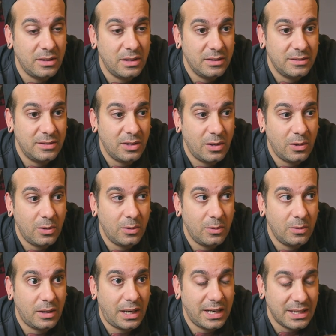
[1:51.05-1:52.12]
So
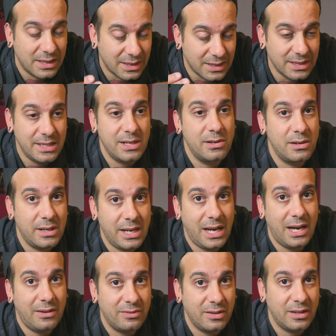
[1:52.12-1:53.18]
I literally
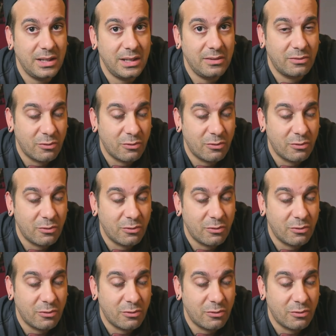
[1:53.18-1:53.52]
have to leave